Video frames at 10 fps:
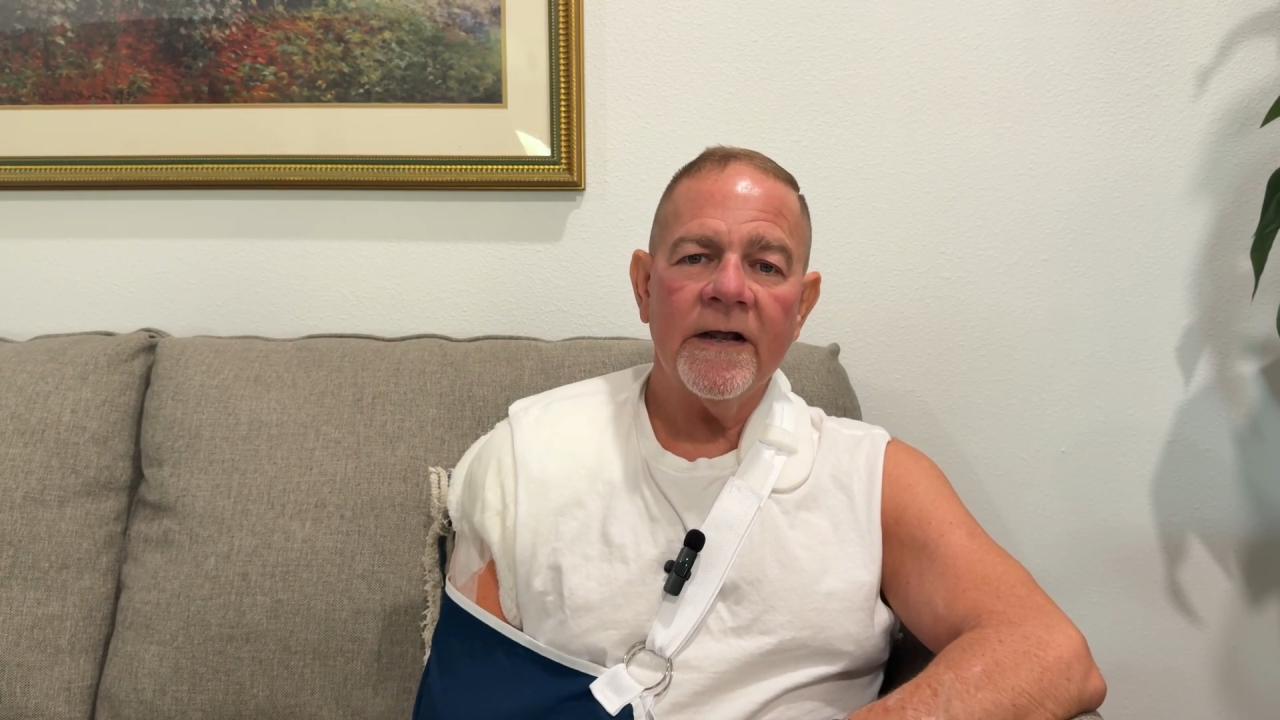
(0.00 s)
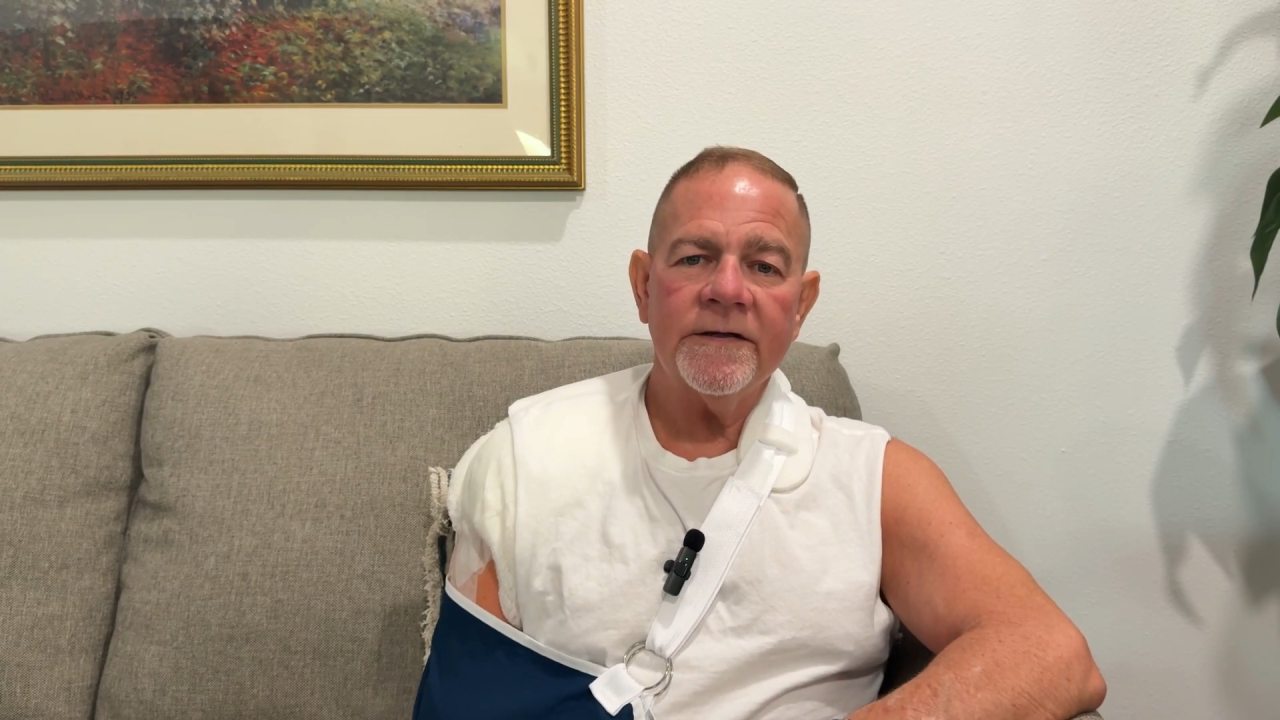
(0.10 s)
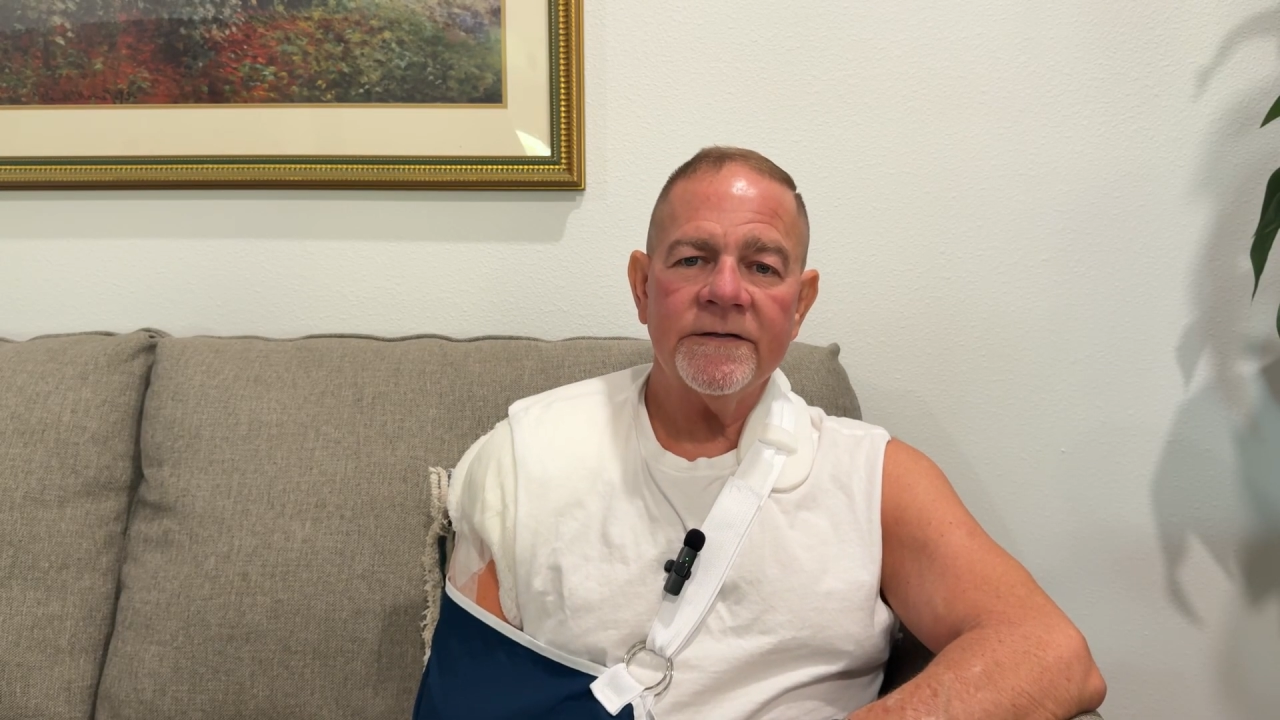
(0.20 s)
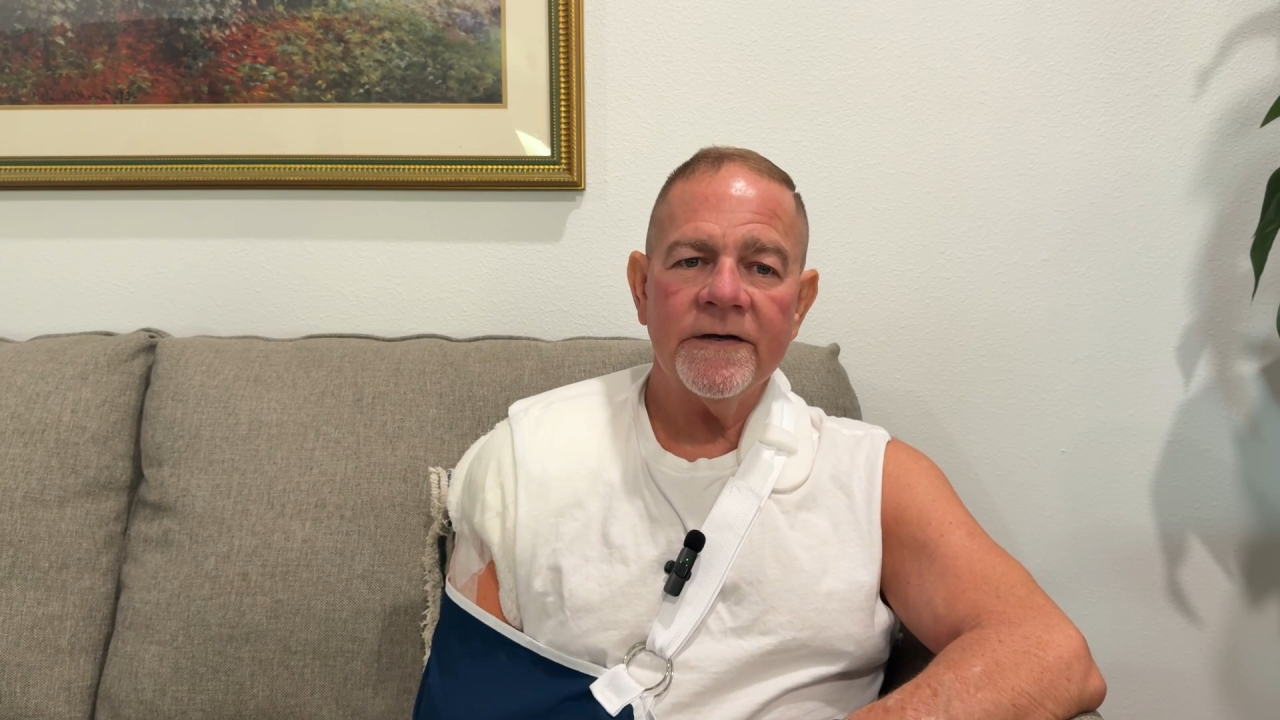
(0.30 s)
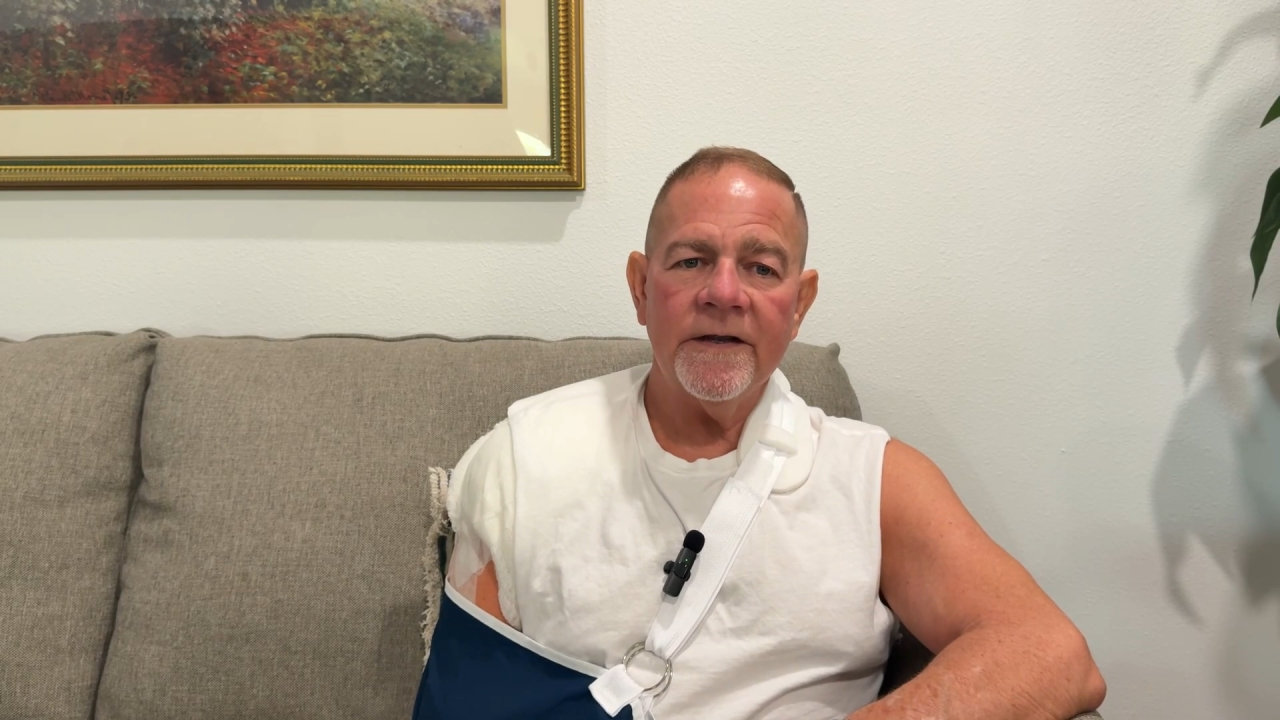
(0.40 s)

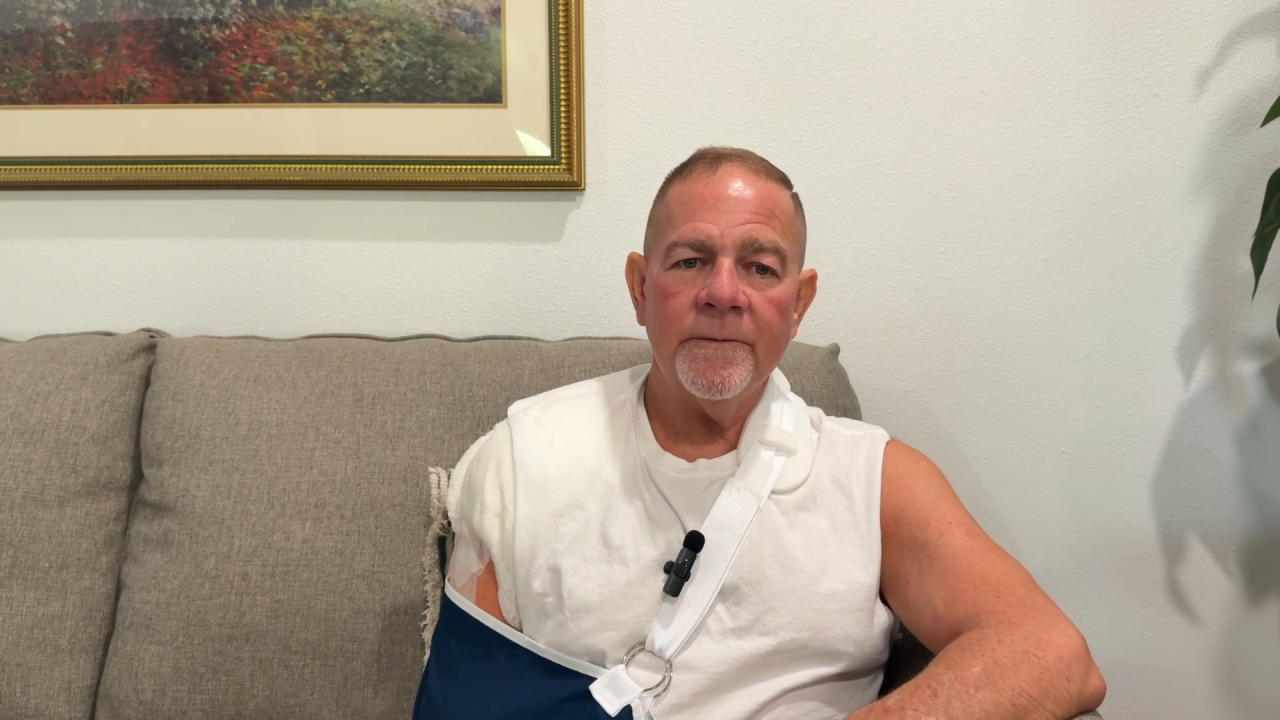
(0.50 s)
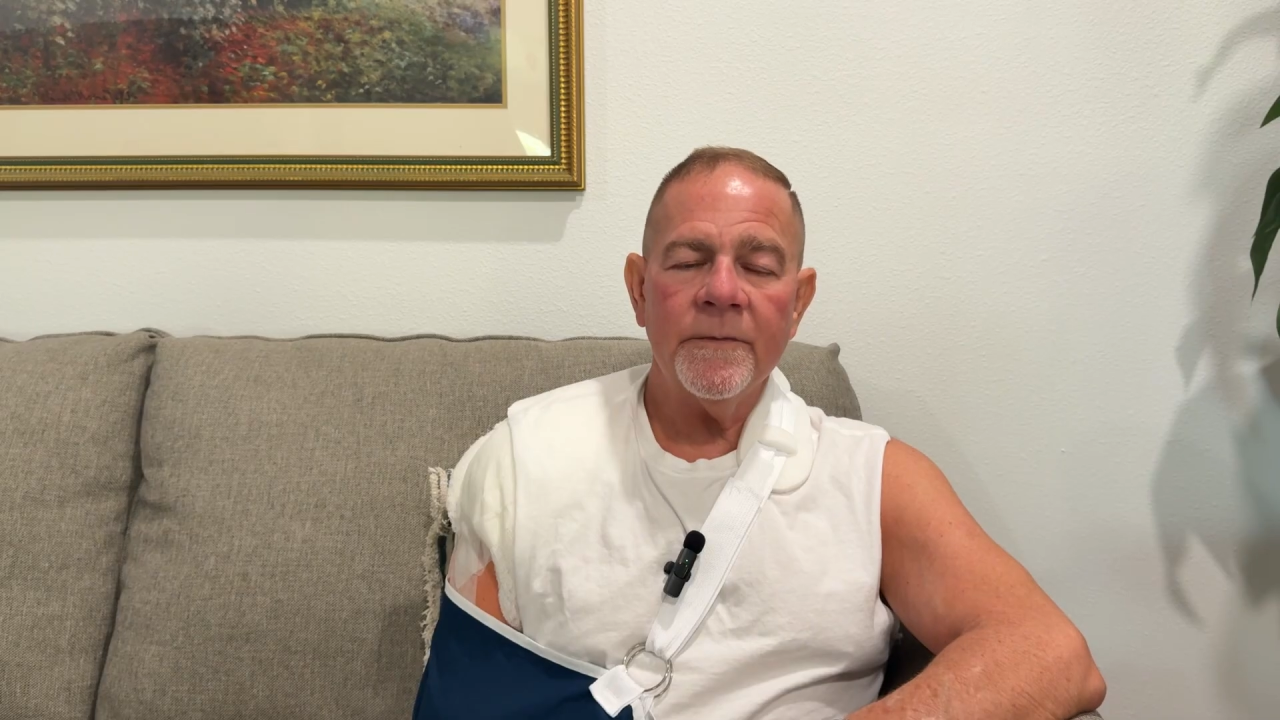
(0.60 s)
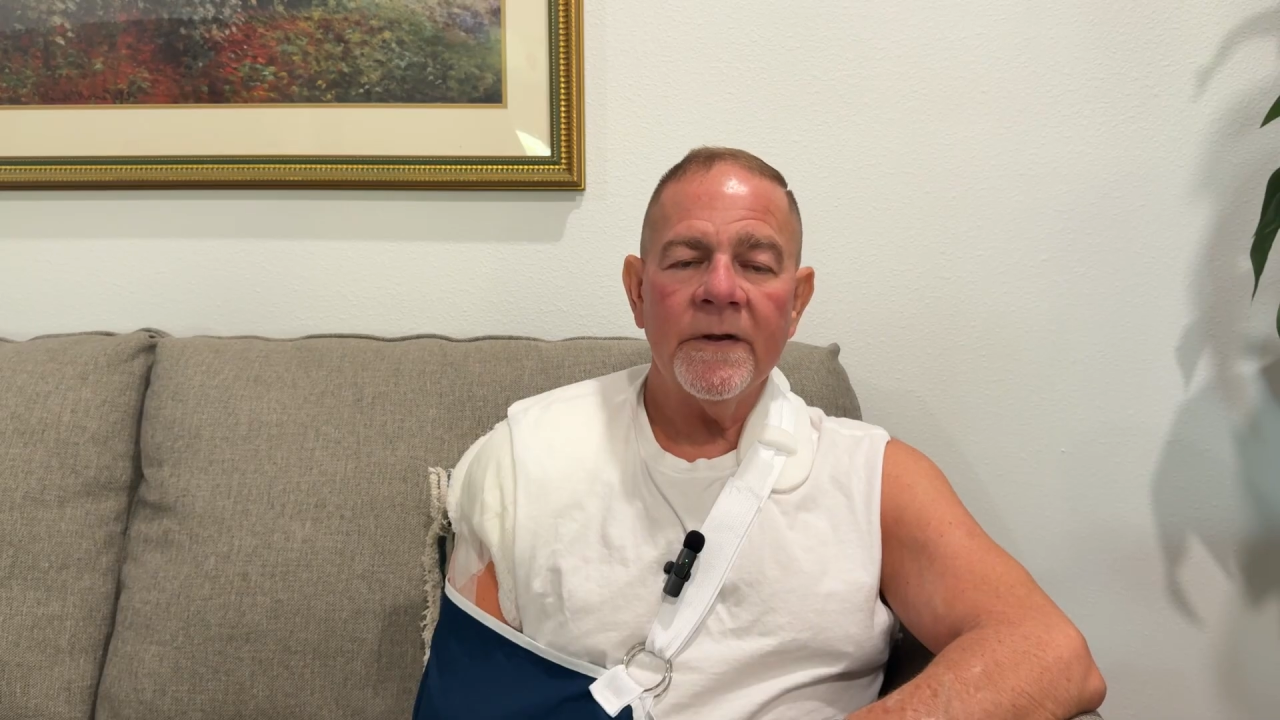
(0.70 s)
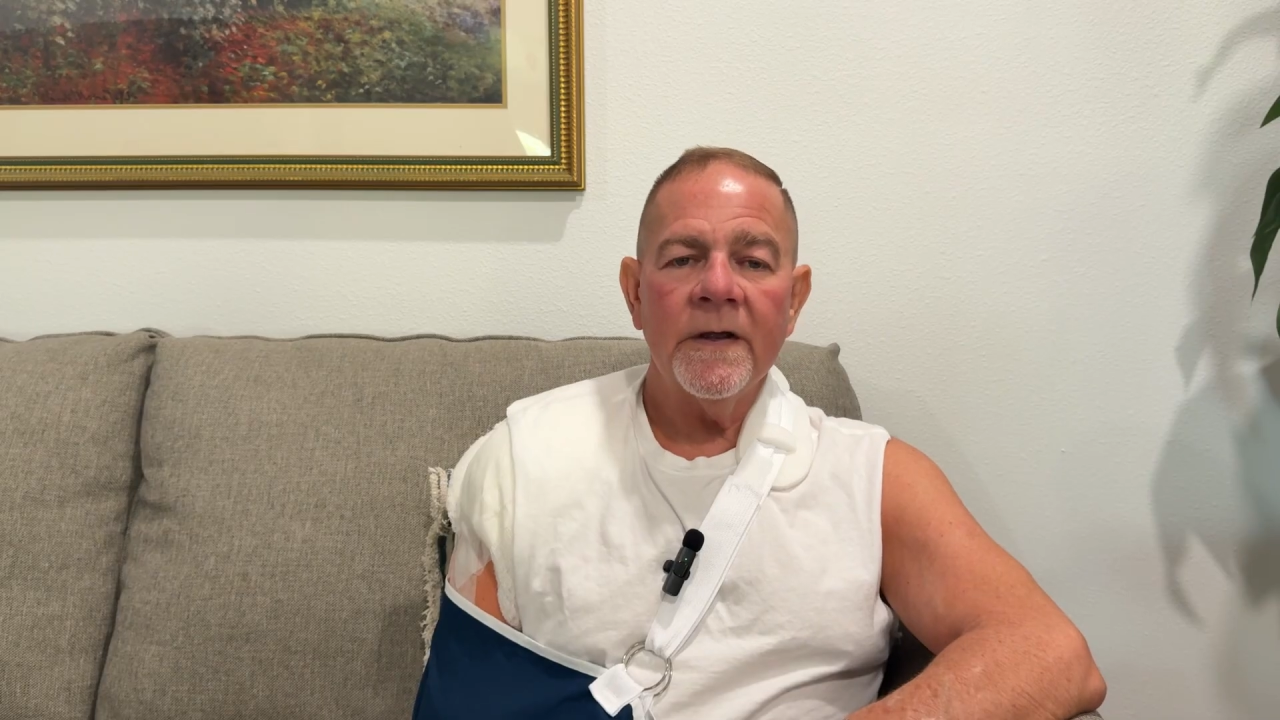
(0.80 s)
night's sleep.